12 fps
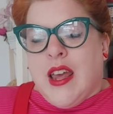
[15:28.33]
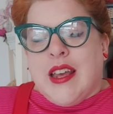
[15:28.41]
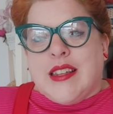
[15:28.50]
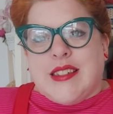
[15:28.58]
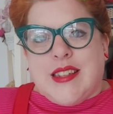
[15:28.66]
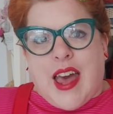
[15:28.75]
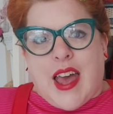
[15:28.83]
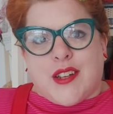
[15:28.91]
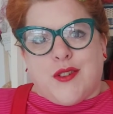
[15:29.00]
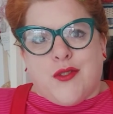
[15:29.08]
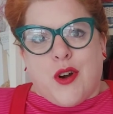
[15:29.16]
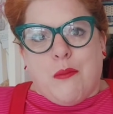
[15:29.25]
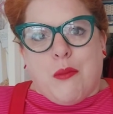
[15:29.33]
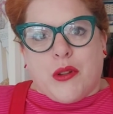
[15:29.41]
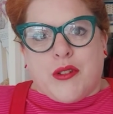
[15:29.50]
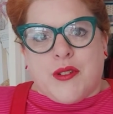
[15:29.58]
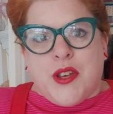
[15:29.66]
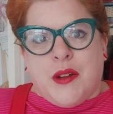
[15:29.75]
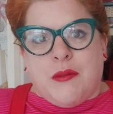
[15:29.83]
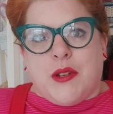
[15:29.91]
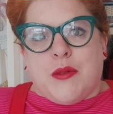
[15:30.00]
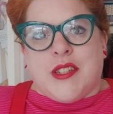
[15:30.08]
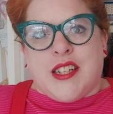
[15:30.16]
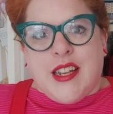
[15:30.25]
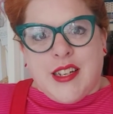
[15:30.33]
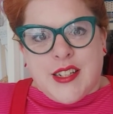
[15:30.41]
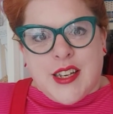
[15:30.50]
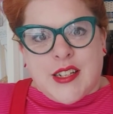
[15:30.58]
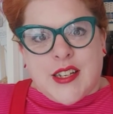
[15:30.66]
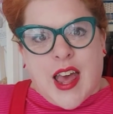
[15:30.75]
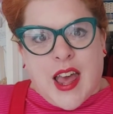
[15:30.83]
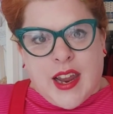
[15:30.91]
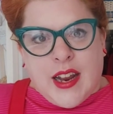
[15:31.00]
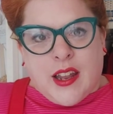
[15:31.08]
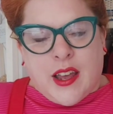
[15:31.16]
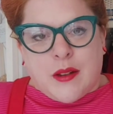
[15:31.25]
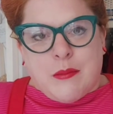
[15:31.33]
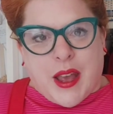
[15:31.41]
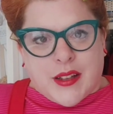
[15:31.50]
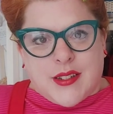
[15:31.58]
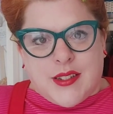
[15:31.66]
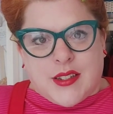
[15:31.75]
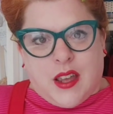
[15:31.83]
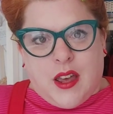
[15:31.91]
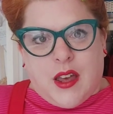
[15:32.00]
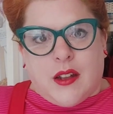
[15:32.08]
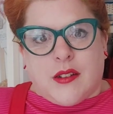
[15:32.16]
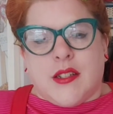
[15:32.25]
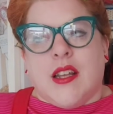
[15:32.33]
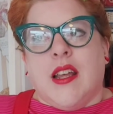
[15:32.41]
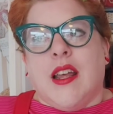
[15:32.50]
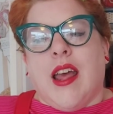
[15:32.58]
set from Monsoon, which was a knitted A-line maxi skirt